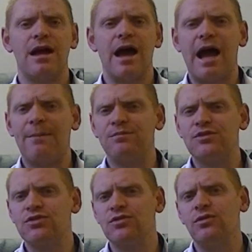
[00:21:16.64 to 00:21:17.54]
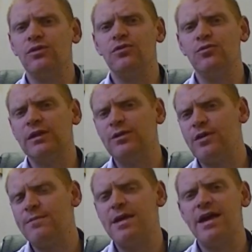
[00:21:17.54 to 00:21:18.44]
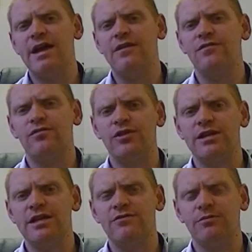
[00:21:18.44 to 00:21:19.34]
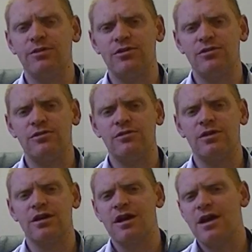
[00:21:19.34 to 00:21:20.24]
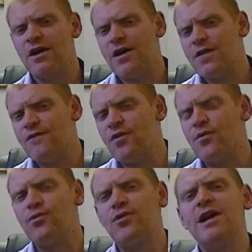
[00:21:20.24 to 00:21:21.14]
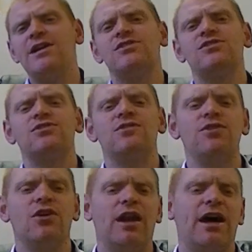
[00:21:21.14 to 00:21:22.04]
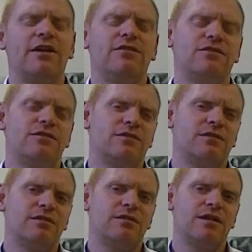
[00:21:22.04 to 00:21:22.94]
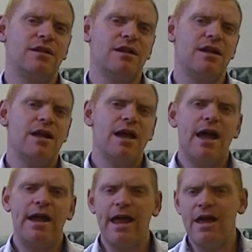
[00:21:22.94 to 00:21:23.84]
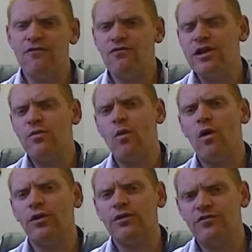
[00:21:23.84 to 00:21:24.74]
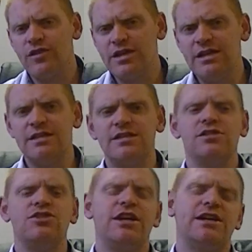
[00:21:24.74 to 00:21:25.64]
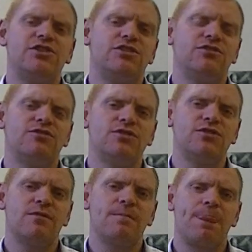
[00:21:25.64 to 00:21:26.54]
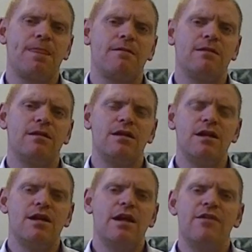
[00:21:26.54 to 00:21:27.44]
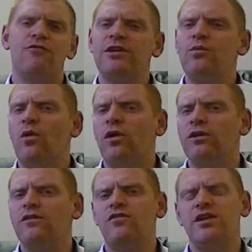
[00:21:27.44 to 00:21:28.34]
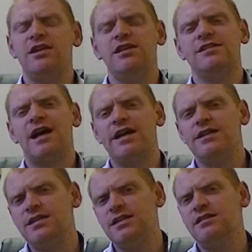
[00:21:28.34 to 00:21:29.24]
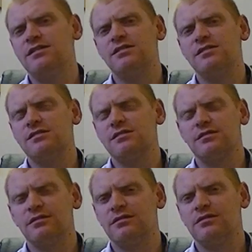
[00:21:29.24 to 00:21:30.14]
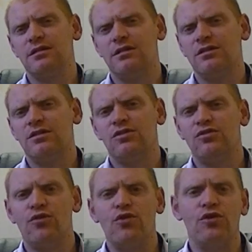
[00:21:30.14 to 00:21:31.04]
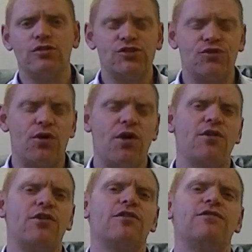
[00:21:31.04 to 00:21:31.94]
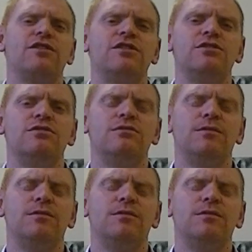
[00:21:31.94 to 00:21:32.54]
Absolutely remain free from coke for the rest of your life. And every one of these suggestions, every one of these ideas grows stronger for you.